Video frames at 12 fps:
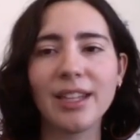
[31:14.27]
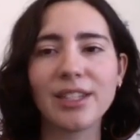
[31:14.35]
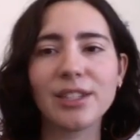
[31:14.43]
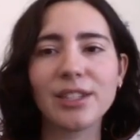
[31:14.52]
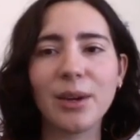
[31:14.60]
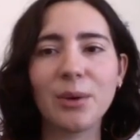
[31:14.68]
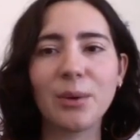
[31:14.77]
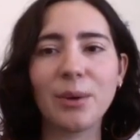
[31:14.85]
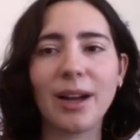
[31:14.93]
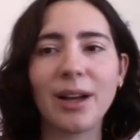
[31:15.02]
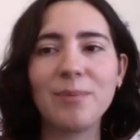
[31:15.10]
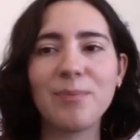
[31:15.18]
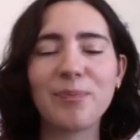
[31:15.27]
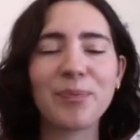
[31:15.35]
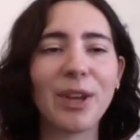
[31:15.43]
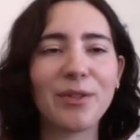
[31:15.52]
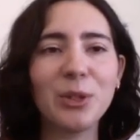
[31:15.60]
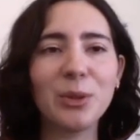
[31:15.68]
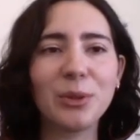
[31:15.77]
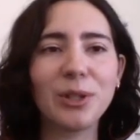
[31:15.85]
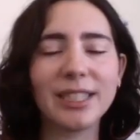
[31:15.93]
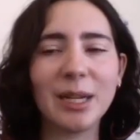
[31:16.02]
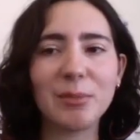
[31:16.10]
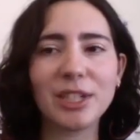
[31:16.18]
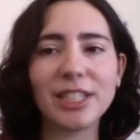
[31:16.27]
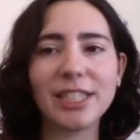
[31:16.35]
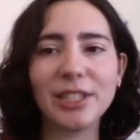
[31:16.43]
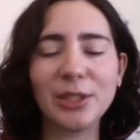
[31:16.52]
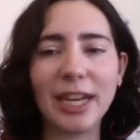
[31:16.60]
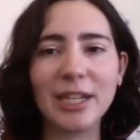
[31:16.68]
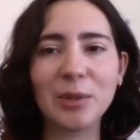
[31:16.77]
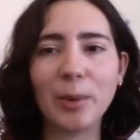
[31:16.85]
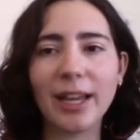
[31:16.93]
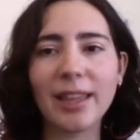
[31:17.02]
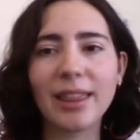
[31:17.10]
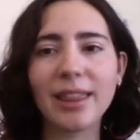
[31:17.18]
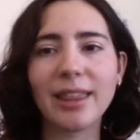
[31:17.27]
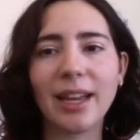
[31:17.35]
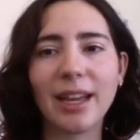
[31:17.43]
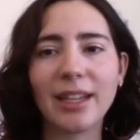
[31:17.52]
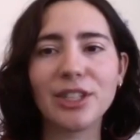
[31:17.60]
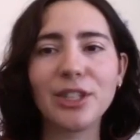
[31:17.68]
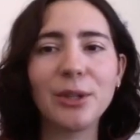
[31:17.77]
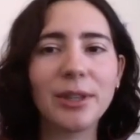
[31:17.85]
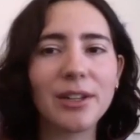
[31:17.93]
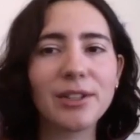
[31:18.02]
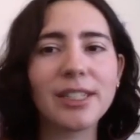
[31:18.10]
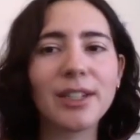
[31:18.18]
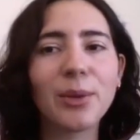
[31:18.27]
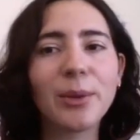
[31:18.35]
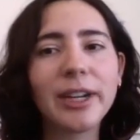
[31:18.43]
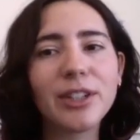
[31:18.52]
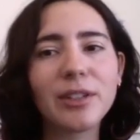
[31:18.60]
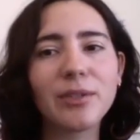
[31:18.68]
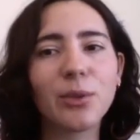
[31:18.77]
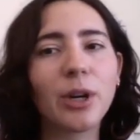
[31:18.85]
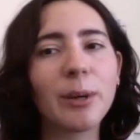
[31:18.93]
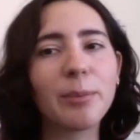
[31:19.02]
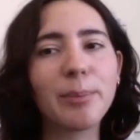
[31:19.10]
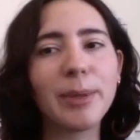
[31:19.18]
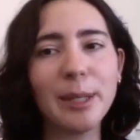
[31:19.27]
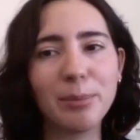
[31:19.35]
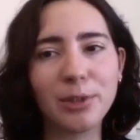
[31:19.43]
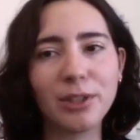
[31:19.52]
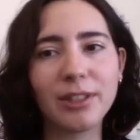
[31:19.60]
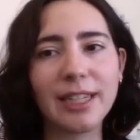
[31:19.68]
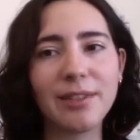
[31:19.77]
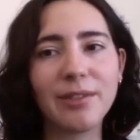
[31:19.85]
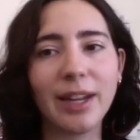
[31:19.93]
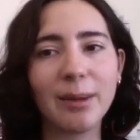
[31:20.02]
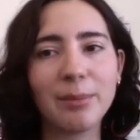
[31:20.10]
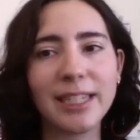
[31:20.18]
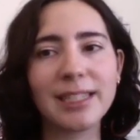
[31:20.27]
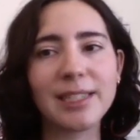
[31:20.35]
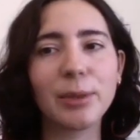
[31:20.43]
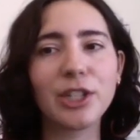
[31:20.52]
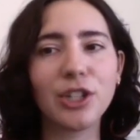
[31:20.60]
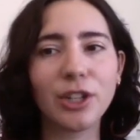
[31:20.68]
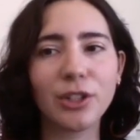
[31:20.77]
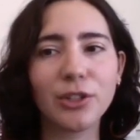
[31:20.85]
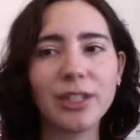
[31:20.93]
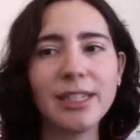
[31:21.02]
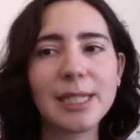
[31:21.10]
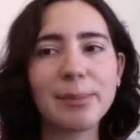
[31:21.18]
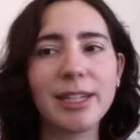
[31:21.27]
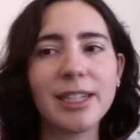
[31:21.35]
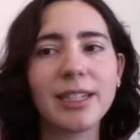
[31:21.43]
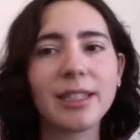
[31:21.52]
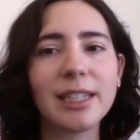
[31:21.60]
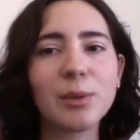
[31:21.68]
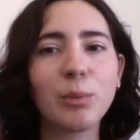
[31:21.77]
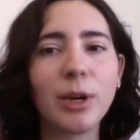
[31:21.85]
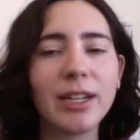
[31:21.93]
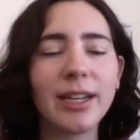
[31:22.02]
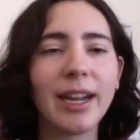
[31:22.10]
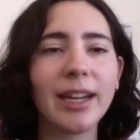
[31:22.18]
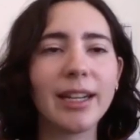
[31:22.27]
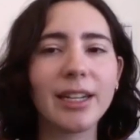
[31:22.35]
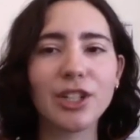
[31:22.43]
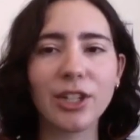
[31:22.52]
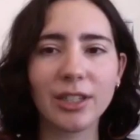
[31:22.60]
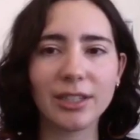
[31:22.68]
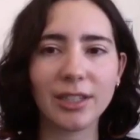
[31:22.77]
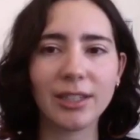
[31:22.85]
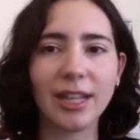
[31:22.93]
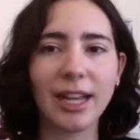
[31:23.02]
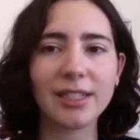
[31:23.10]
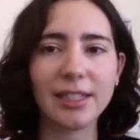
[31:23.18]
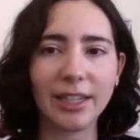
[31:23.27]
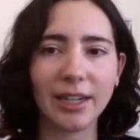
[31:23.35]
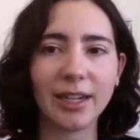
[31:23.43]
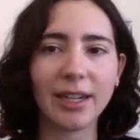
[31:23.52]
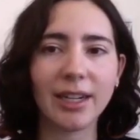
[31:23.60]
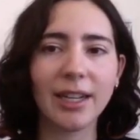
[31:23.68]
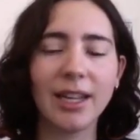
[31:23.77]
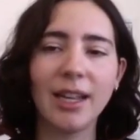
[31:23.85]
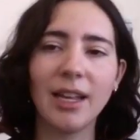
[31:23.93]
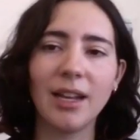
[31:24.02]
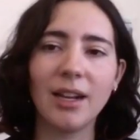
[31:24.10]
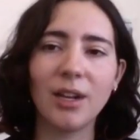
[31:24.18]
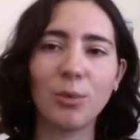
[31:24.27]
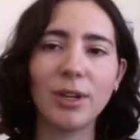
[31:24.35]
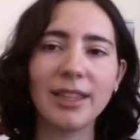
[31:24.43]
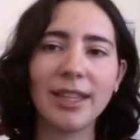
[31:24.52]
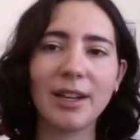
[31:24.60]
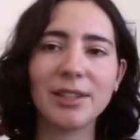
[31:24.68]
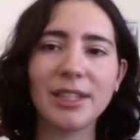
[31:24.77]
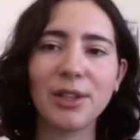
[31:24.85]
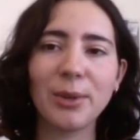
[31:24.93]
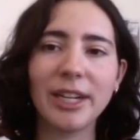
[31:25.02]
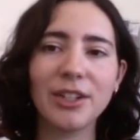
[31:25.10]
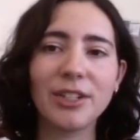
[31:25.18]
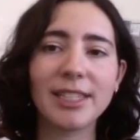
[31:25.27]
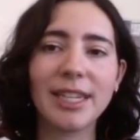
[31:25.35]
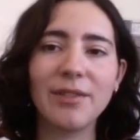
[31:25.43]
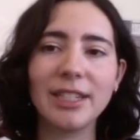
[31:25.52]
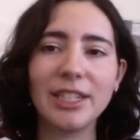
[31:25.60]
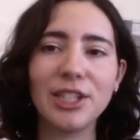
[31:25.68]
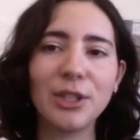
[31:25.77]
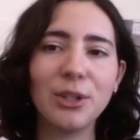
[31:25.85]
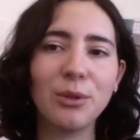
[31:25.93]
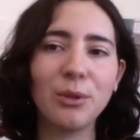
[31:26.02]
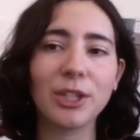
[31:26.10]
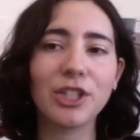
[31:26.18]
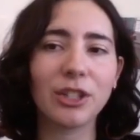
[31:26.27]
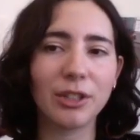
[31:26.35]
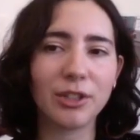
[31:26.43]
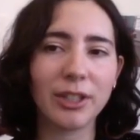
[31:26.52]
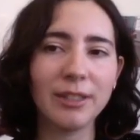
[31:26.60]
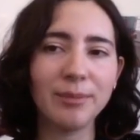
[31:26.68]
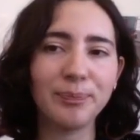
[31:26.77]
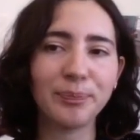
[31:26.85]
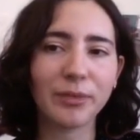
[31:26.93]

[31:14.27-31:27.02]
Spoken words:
So a few numbers to end with. 2,304 people in families with children spent at least one night in a shelter last year. 1,372 were children.